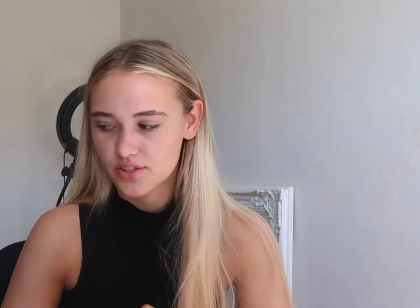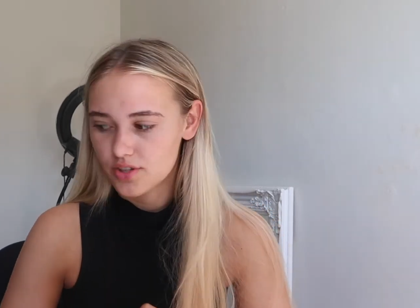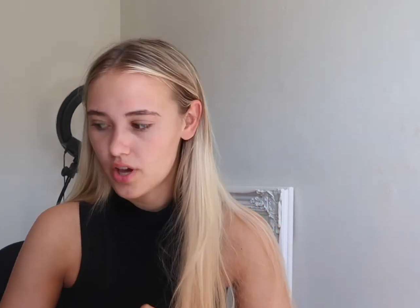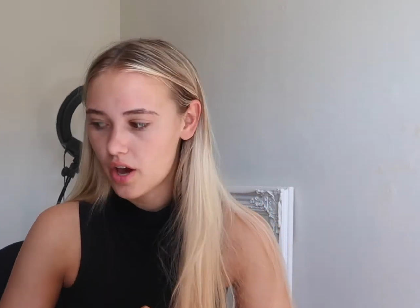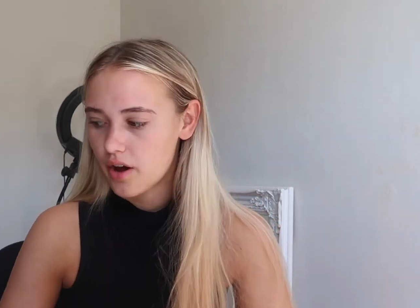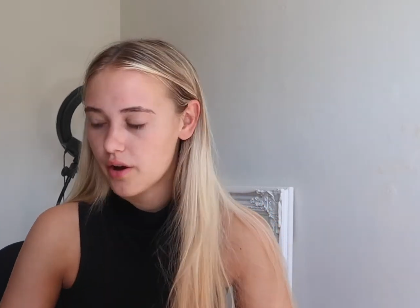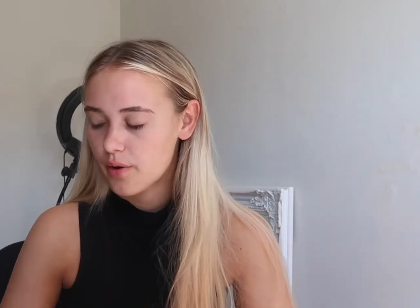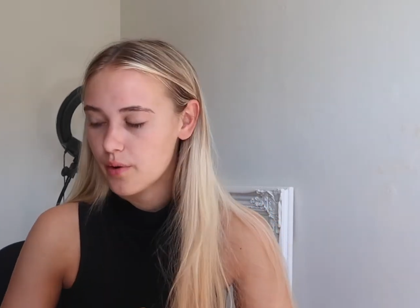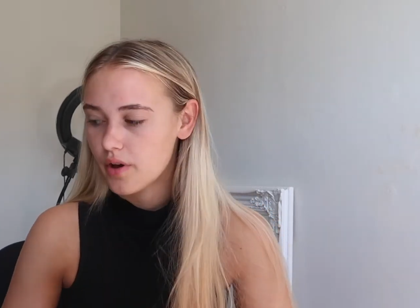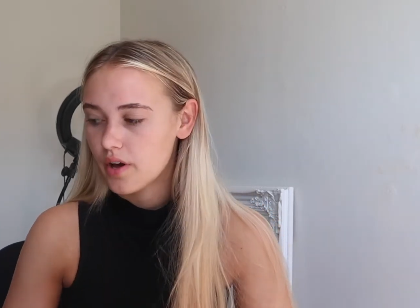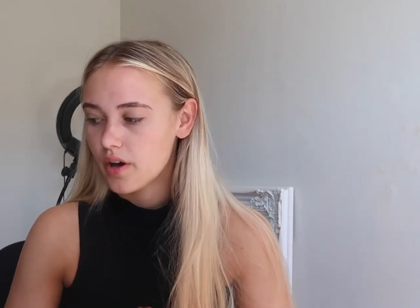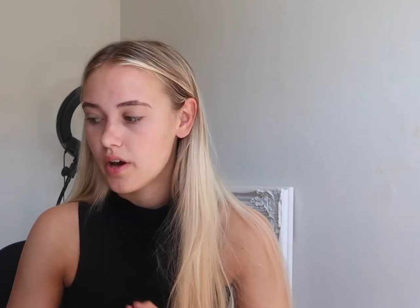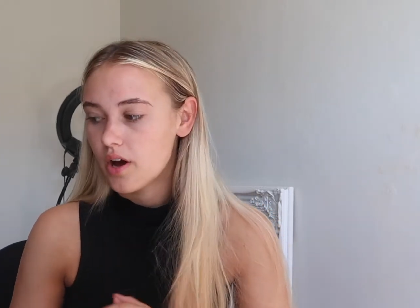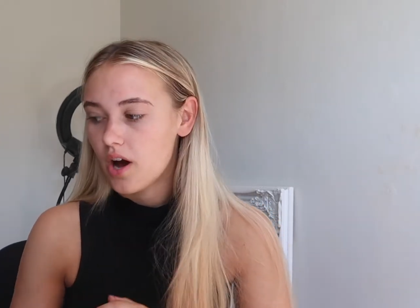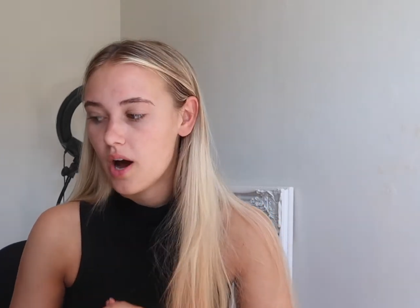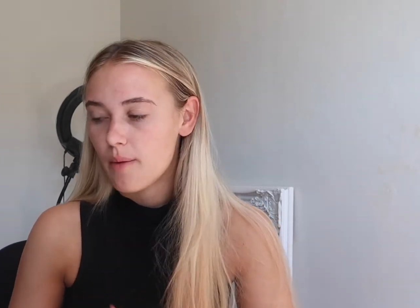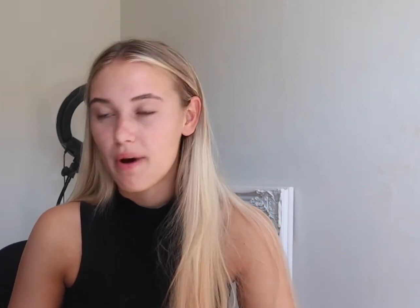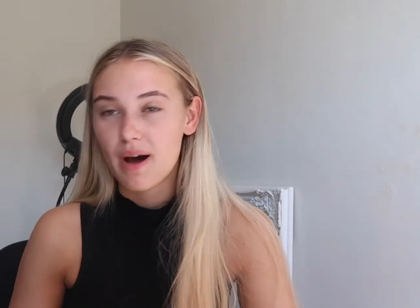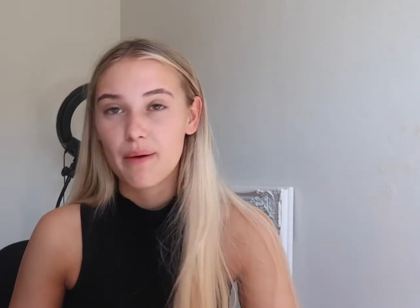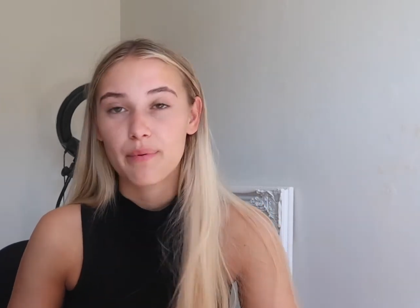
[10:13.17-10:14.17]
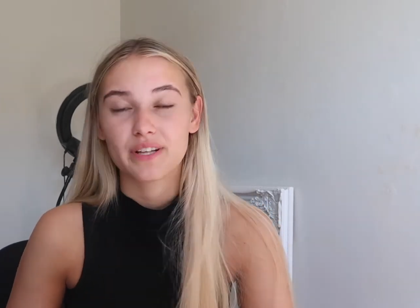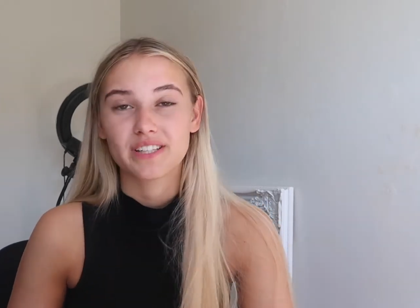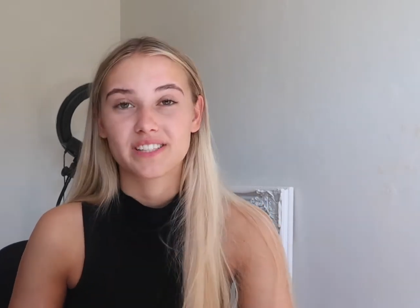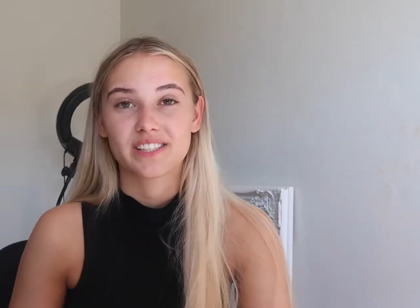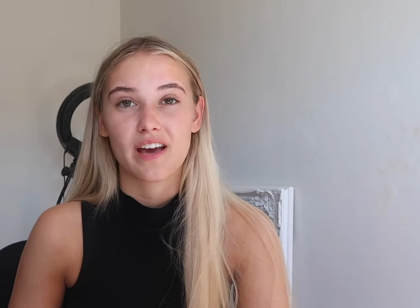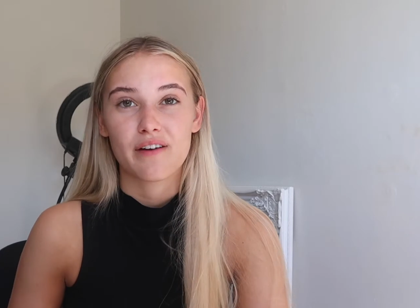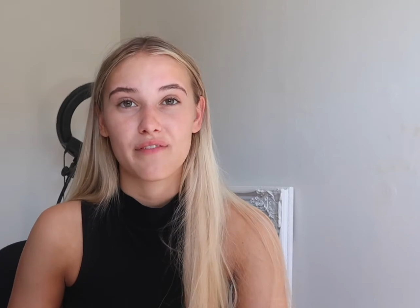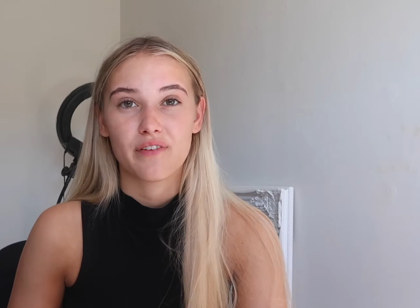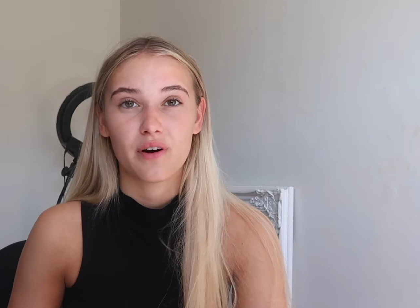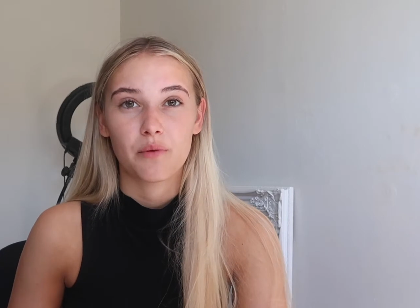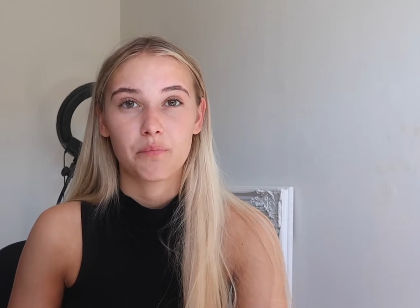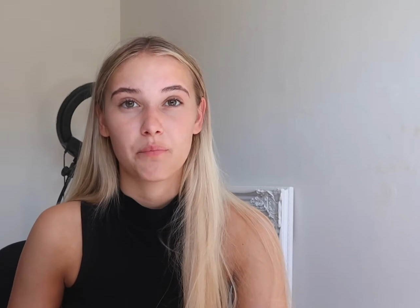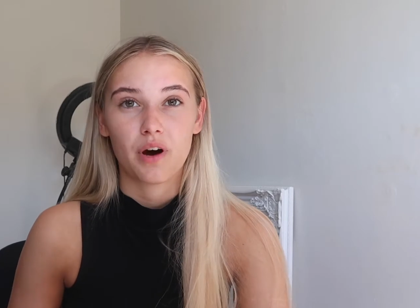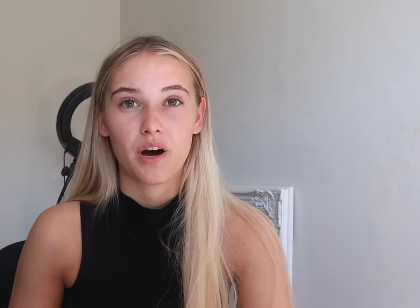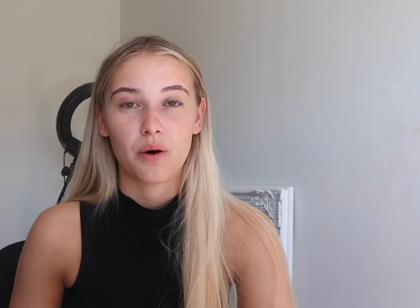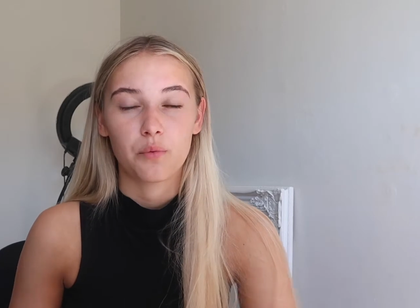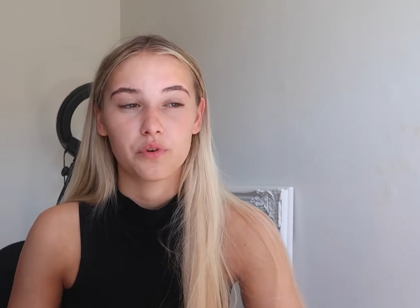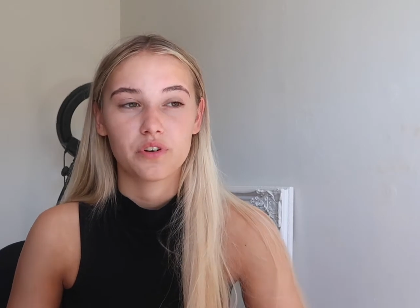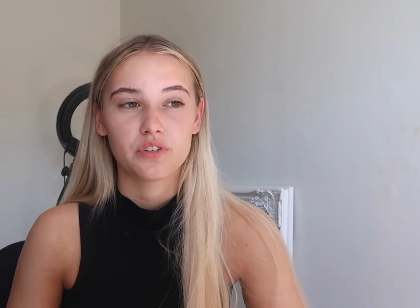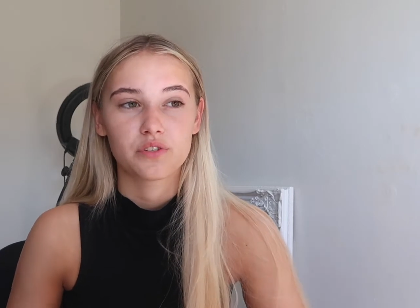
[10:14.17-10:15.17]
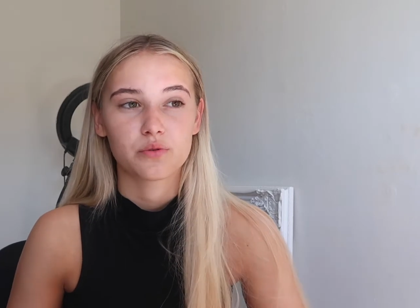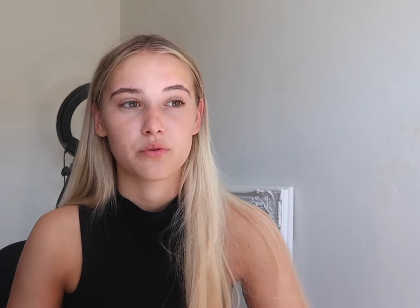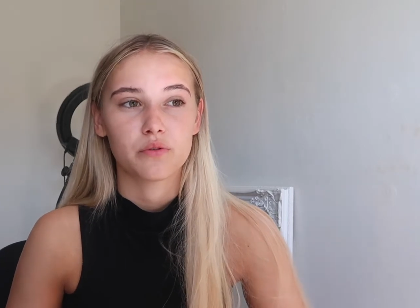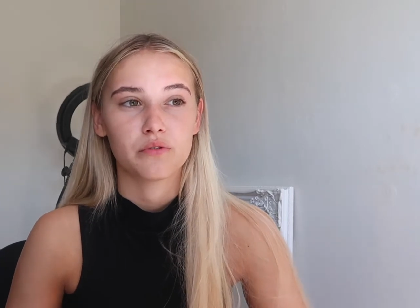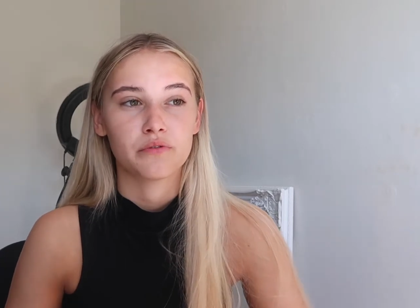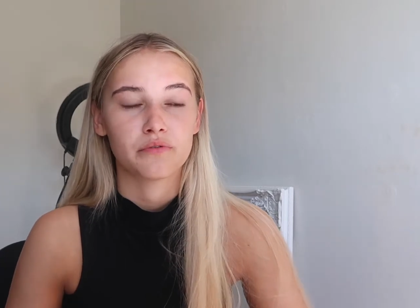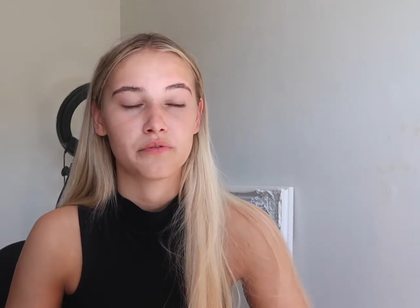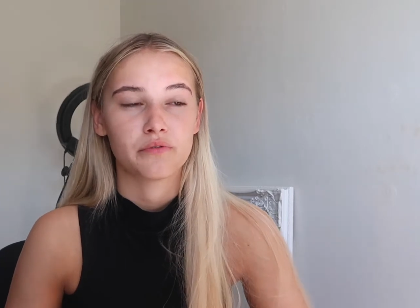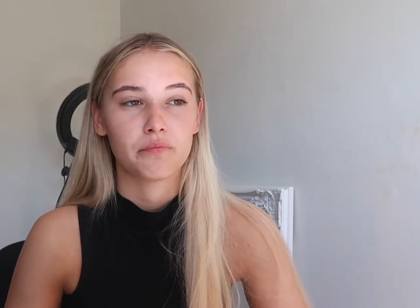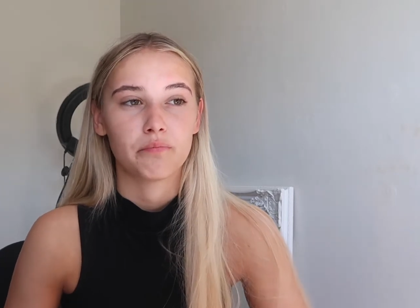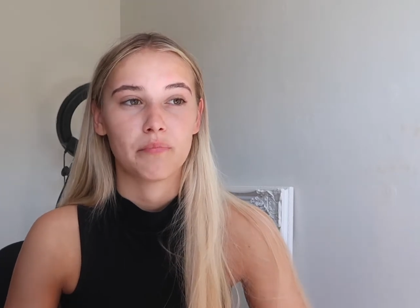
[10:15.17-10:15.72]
so I might put it together but I want to sort of